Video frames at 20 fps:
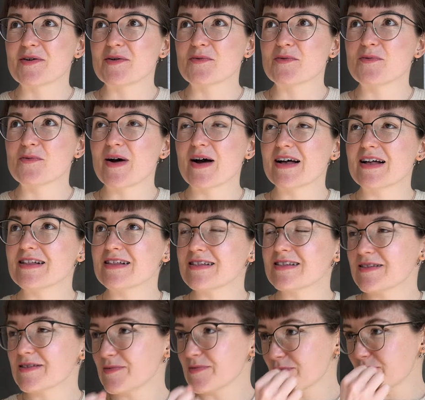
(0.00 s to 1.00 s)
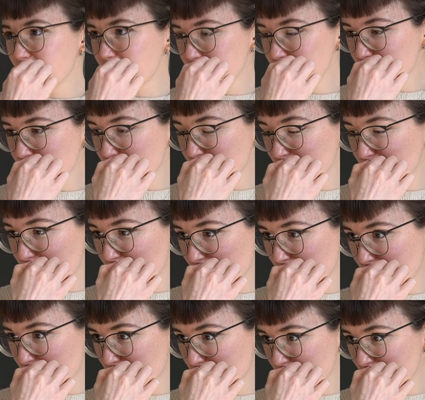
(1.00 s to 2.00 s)

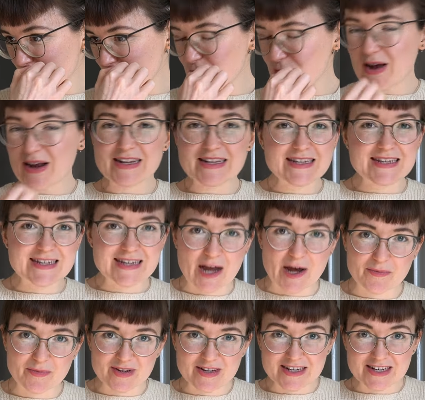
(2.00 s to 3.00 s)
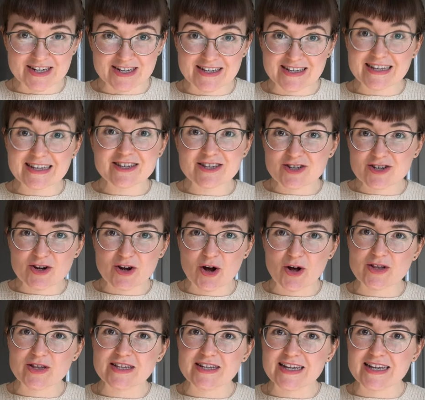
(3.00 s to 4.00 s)
well-established yeast
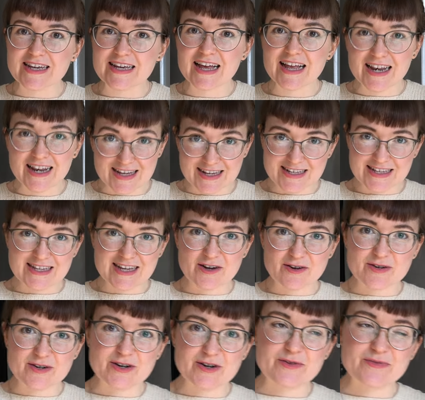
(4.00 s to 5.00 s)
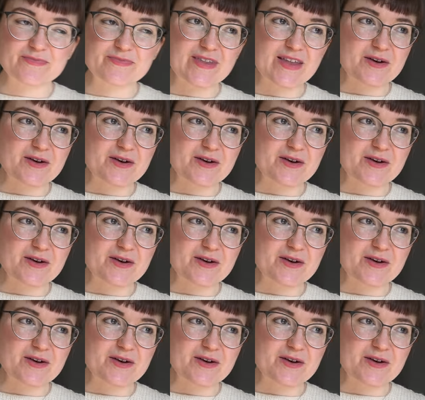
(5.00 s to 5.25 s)
colony like sourdough,